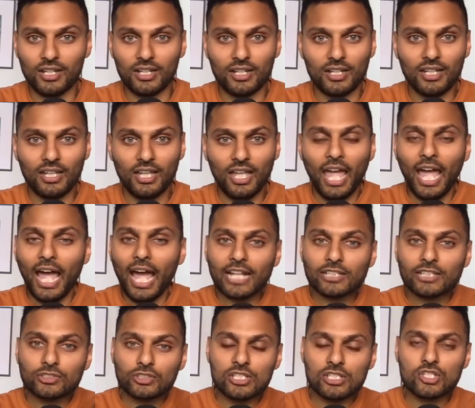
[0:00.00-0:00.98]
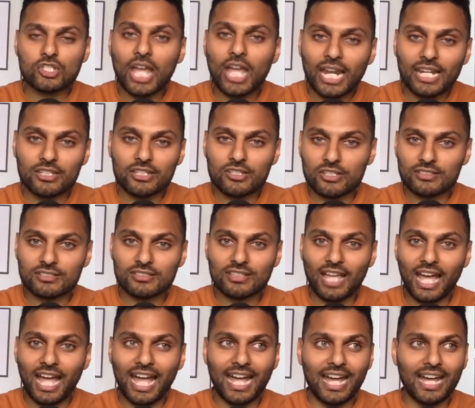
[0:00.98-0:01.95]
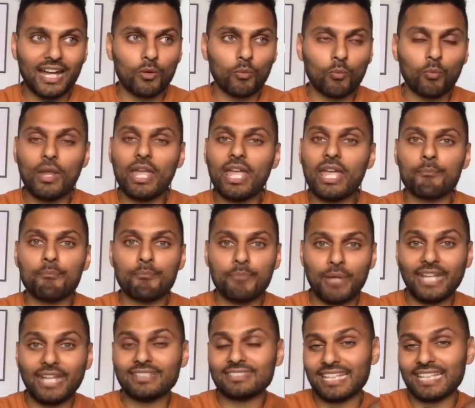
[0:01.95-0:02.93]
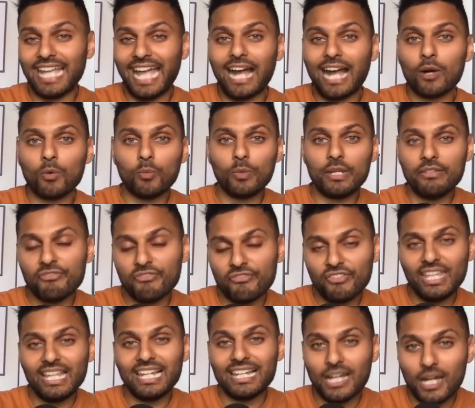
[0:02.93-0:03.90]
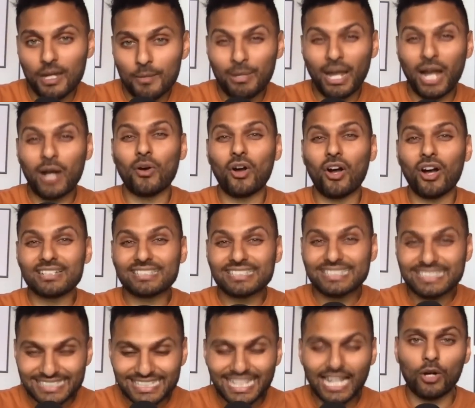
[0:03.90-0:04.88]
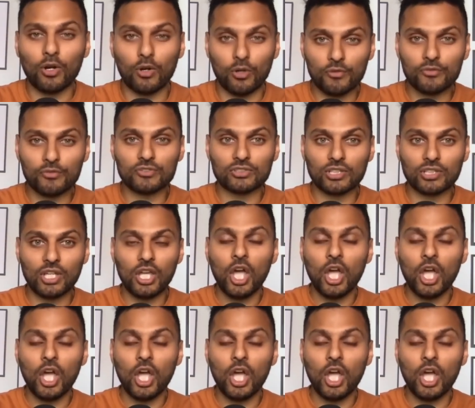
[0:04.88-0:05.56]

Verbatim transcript: And so the challenge is that we're basing how we feel about ourselves